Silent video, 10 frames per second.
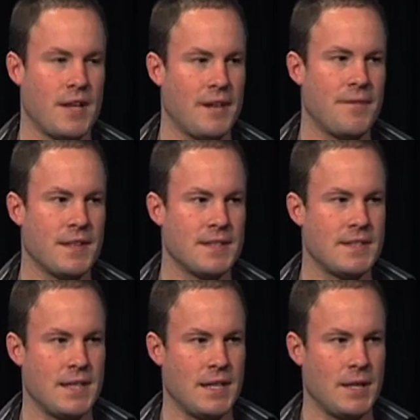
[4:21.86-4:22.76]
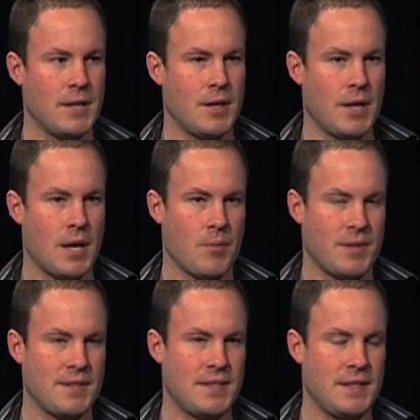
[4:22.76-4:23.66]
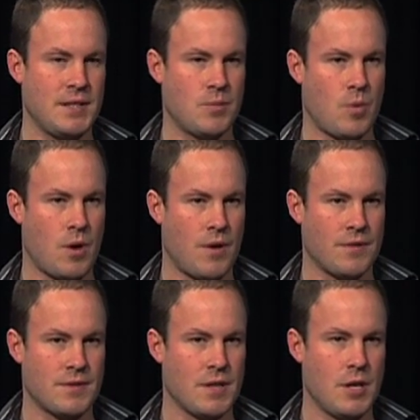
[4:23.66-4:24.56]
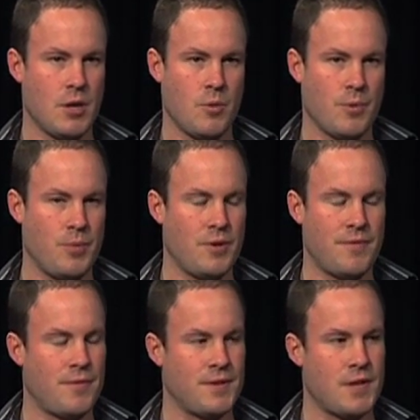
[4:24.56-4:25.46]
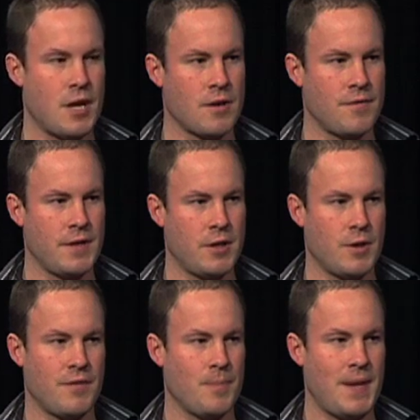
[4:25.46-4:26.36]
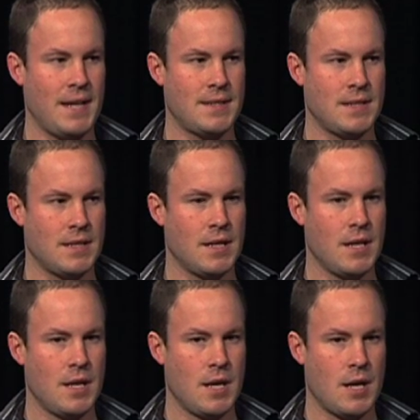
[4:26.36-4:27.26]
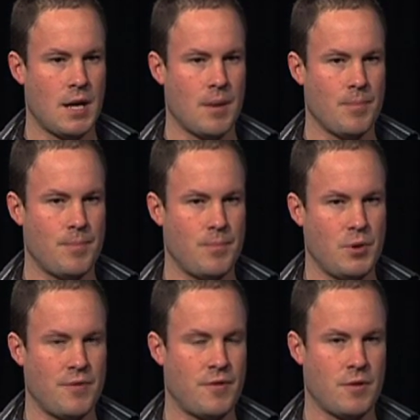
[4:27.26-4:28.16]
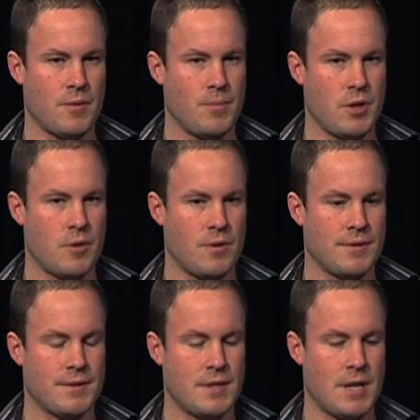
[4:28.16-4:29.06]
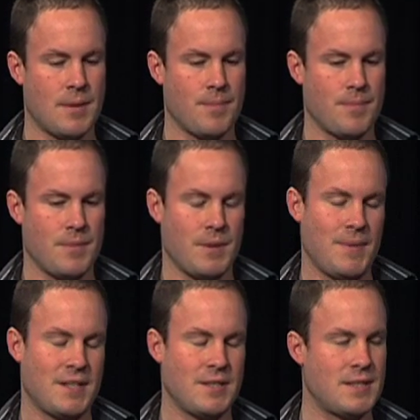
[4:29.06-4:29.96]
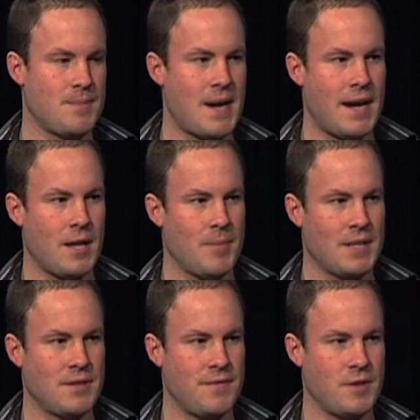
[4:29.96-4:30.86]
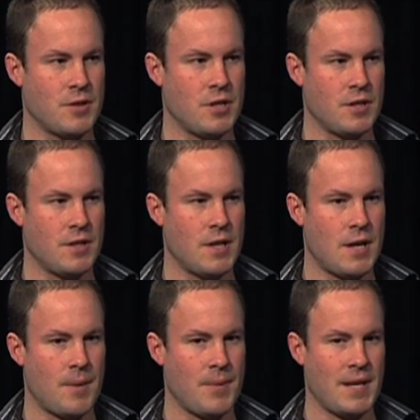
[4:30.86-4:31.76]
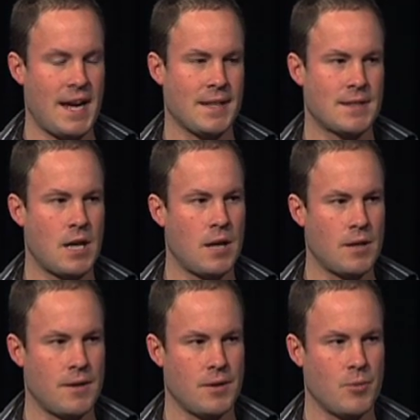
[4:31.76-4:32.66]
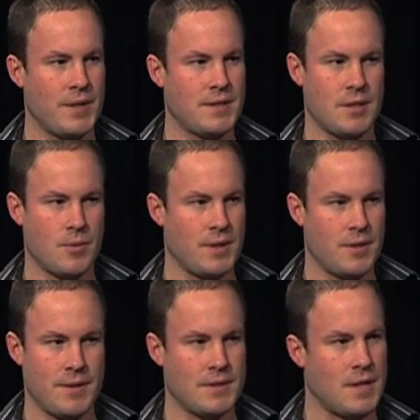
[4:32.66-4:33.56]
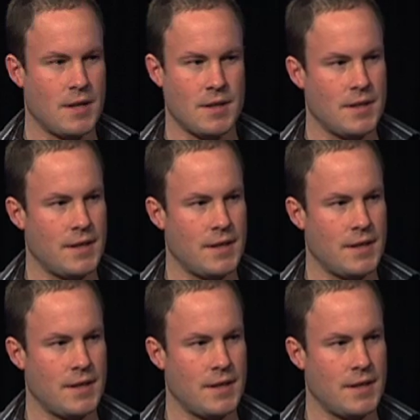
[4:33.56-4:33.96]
of life in the city. When you see these walls with beautiful photography or even painted beautiful murals, it makes you smile, it makes you feel good. It adds color in the winter when there is none.